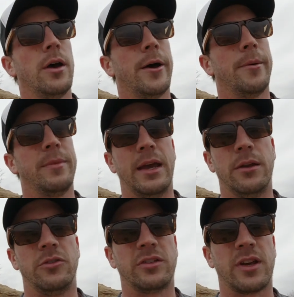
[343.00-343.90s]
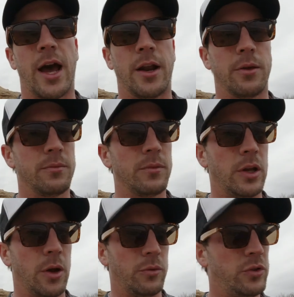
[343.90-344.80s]
um, and just kind of,
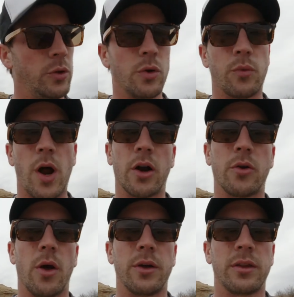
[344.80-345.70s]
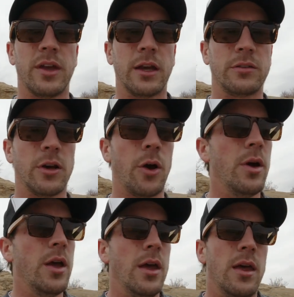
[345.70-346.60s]
you know, do the rock crawling thing. So
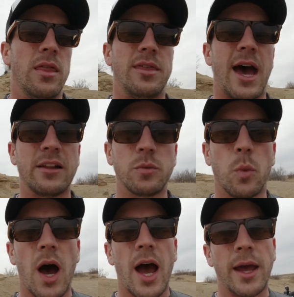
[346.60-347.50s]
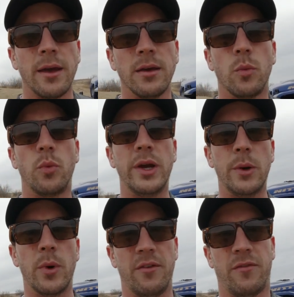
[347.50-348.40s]
that's why
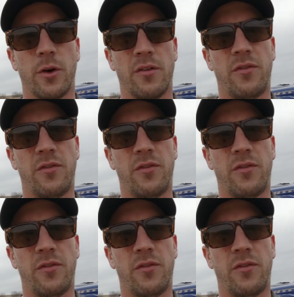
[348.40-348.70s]
we went for a